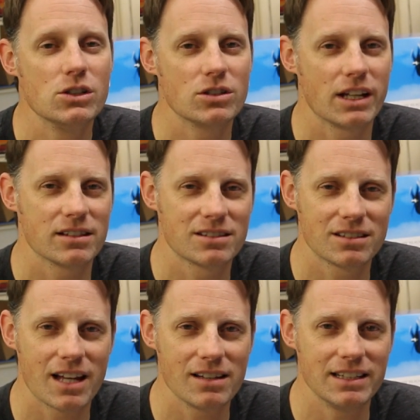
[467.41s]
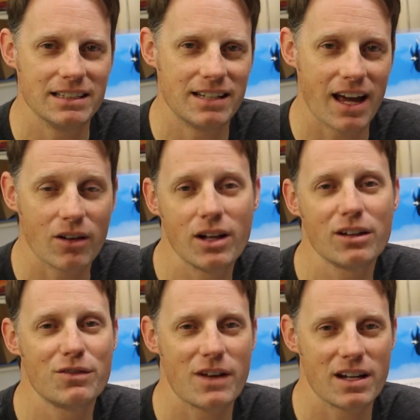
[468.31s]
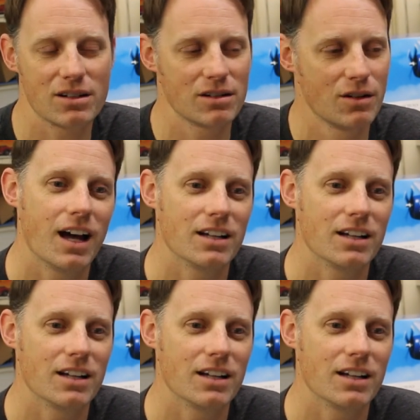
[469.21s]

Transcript: you'll get slightly down elevator.